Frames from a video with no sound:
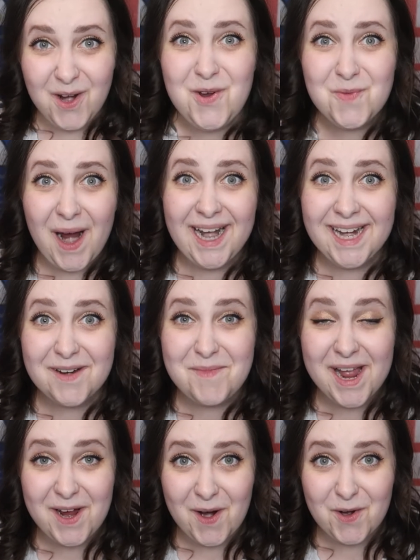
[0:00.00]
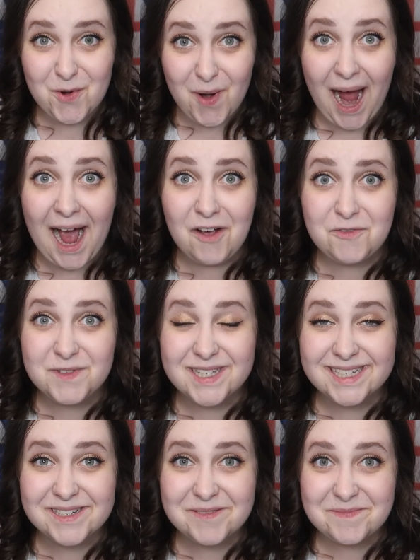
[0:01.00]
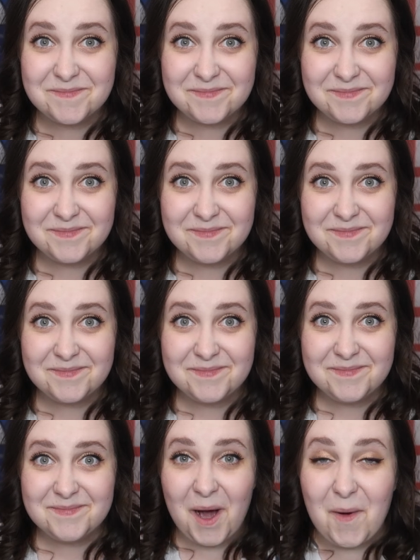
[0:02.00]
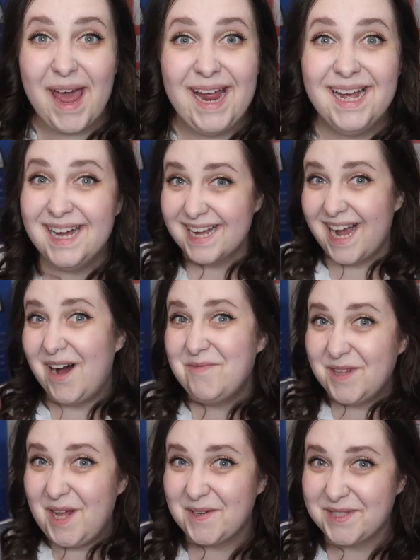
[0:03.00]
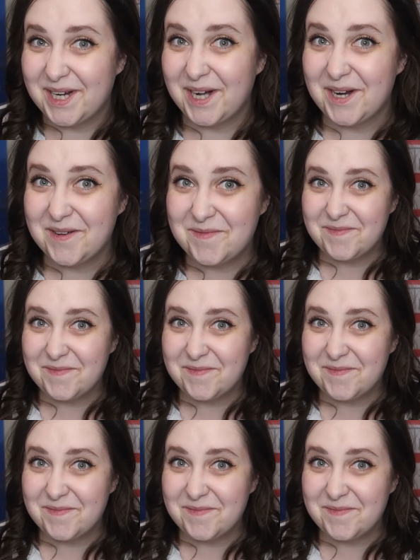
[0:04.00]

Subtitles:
Are you ready to make our craft? Okay, come closer.